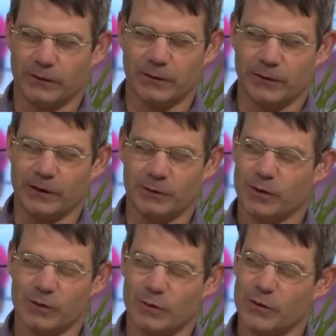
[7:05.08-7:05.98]
you don't
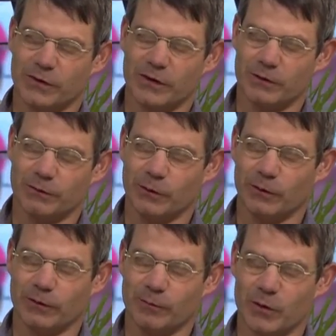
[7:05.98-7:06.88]
want water in your
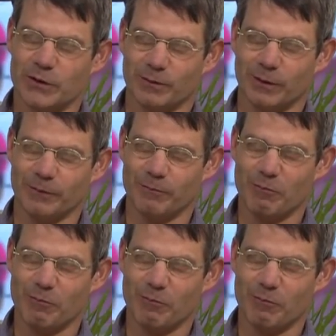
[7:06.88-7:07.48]
fuel if possible.